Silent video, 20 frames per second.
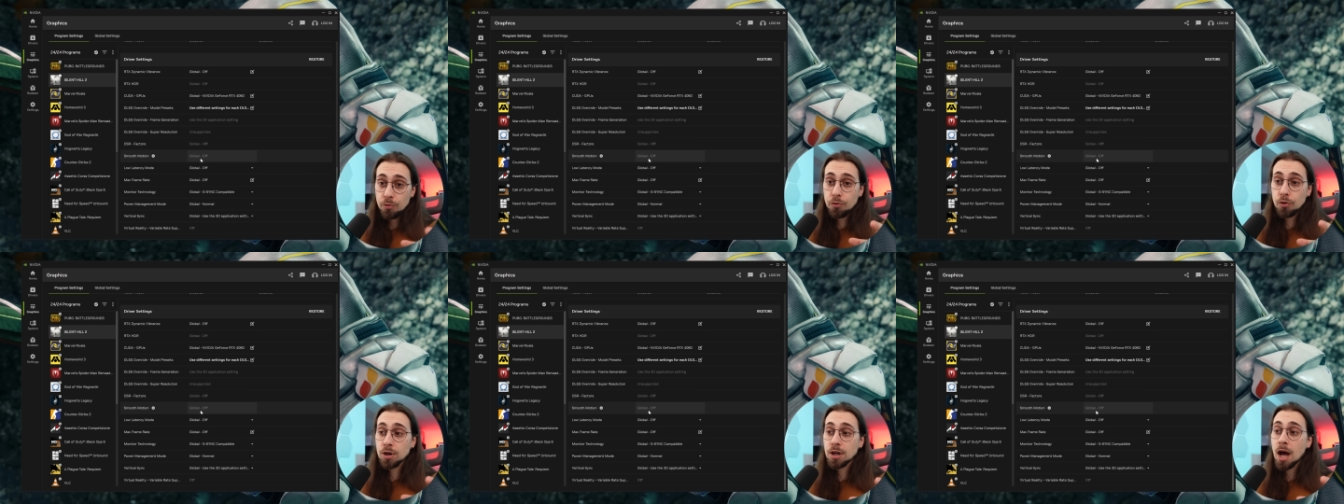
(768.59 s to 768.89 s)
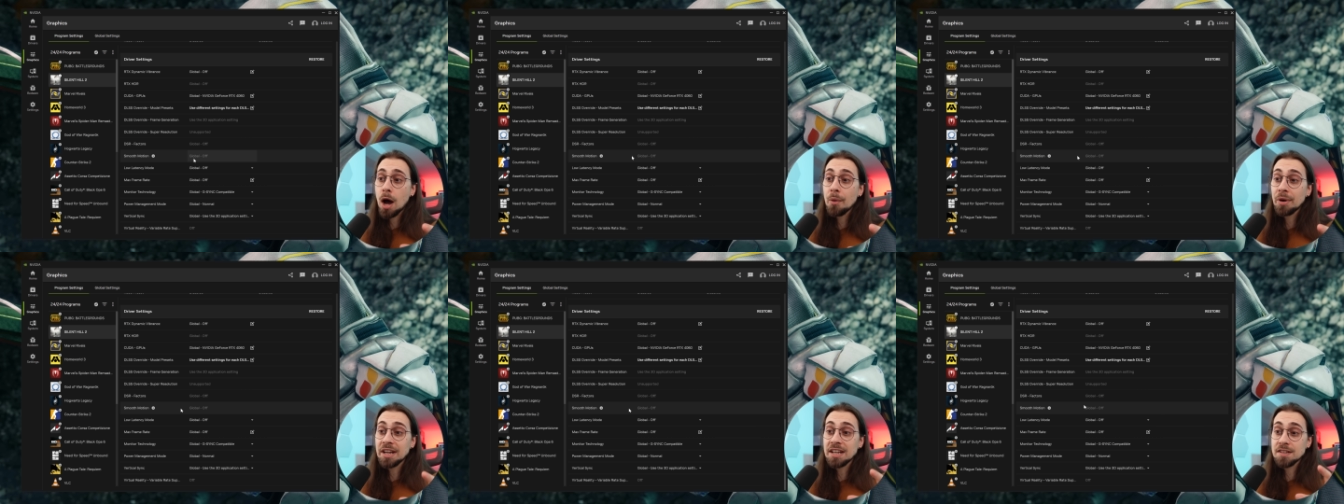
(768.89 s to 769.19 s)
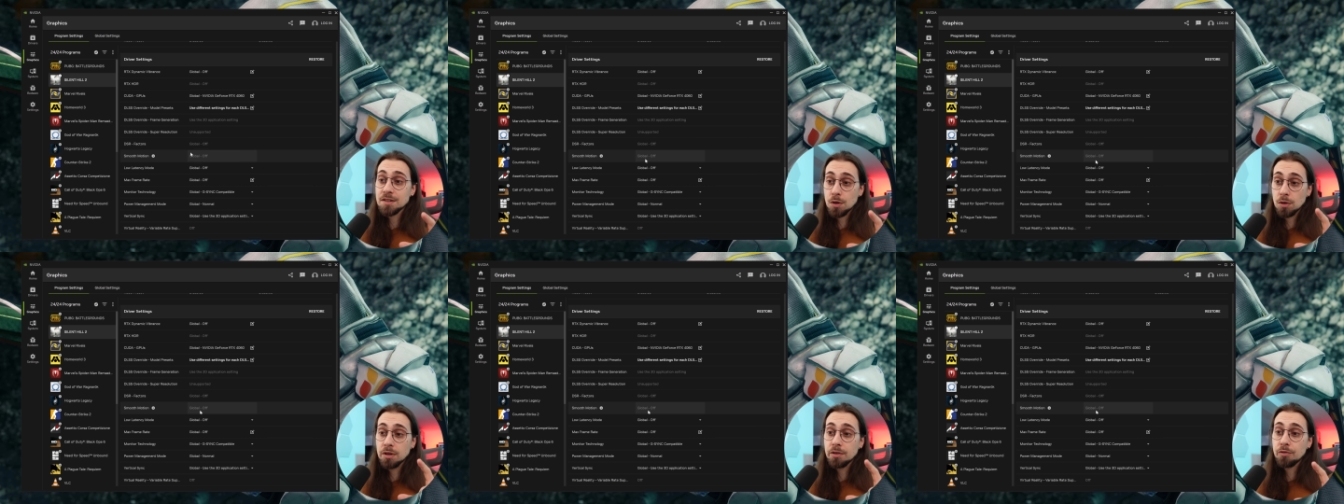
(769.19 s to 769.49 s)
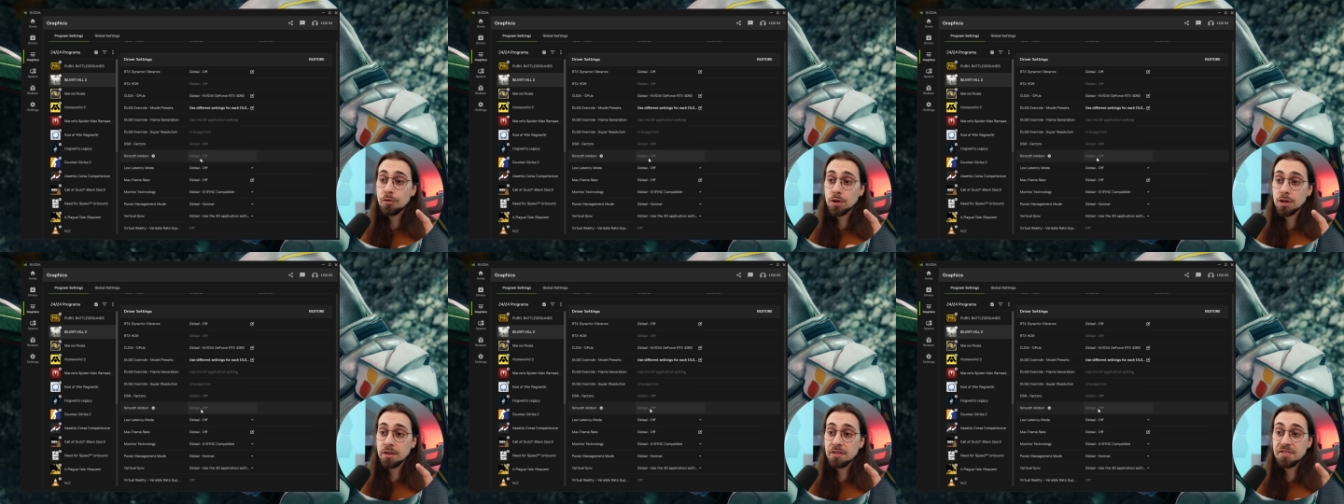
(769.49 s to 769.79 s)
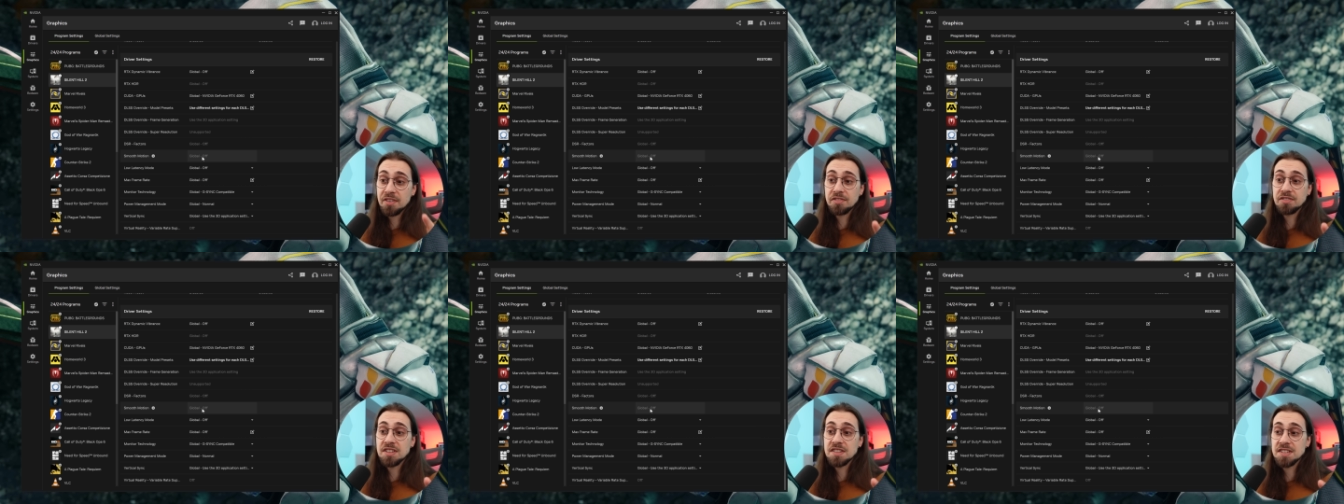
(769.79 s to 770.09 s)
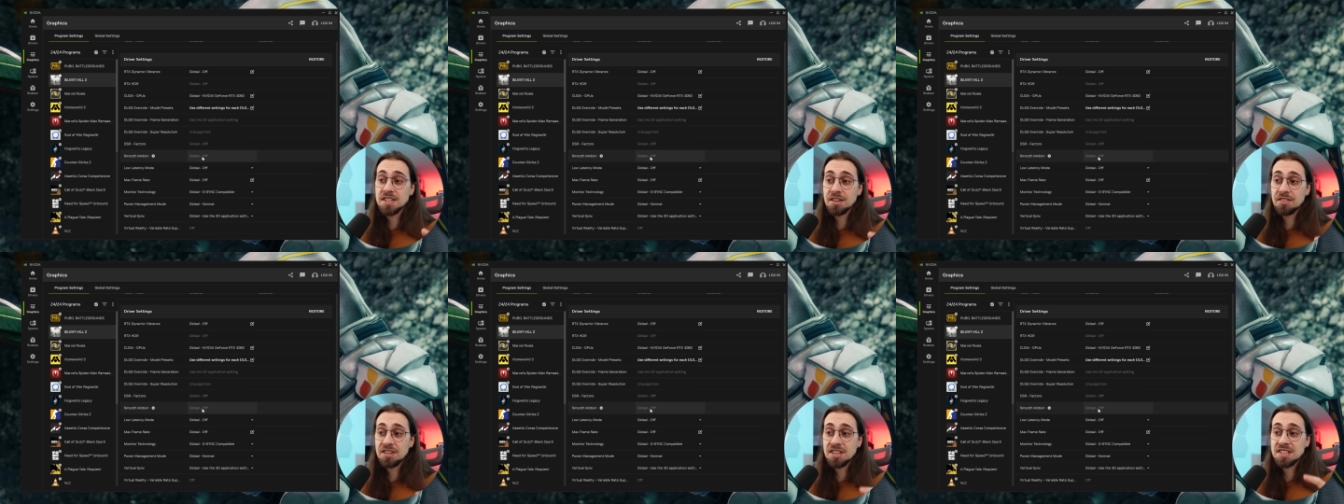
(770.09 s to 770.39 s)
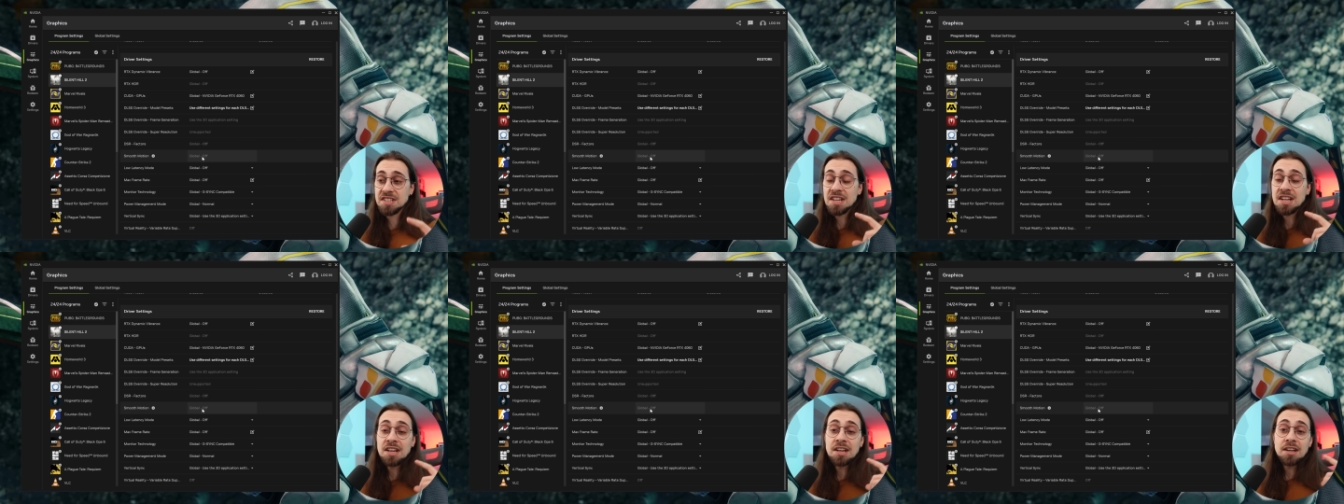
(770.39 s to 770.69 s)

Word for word: it is only for the 50 series.